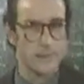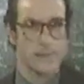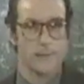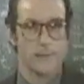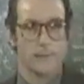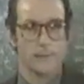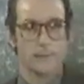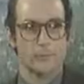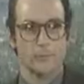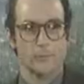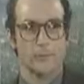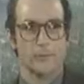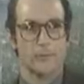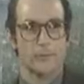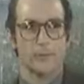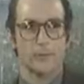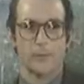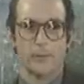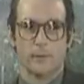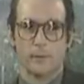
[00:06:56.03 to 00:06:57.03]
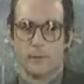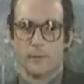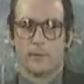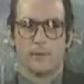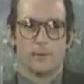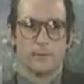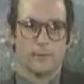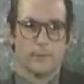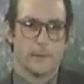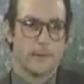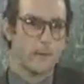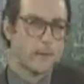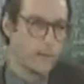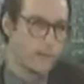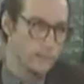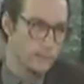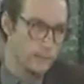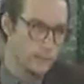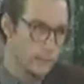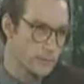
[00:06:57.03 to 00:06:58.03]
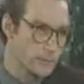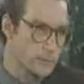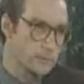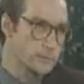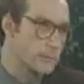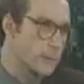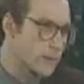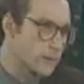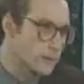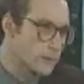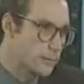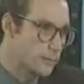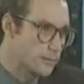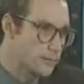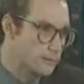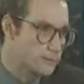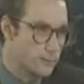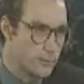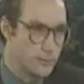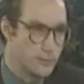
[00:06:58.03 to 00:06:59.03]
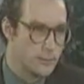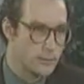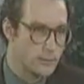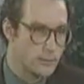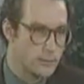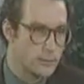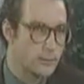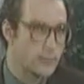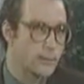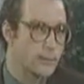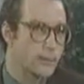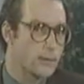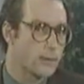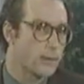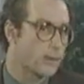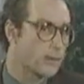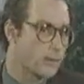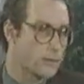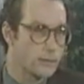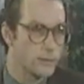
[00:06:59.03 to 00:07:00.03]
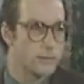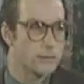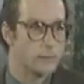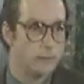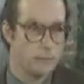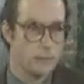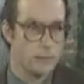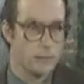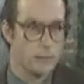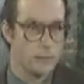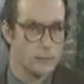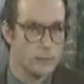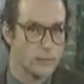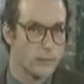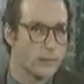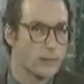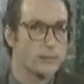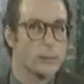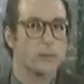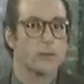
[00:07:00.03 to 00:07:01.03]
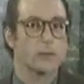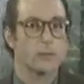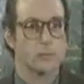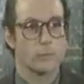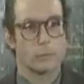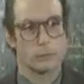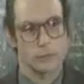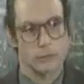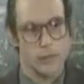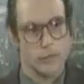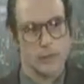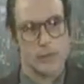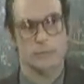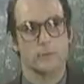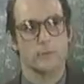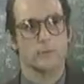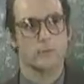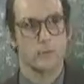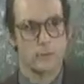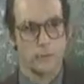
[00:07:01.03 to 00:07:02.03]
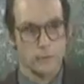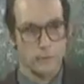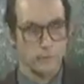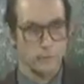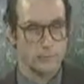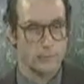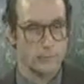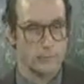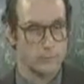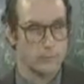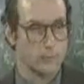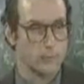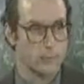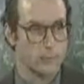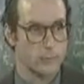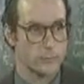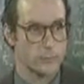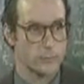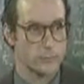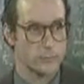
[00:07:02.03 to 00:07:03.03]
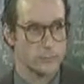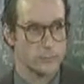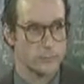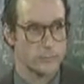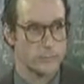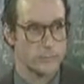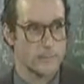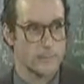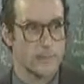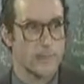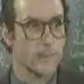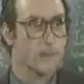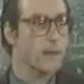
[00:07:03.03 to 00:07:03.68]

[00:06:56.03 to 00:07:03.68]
They get thrown a very small amount of money at the end of the week compared to what actually earning for a corporation.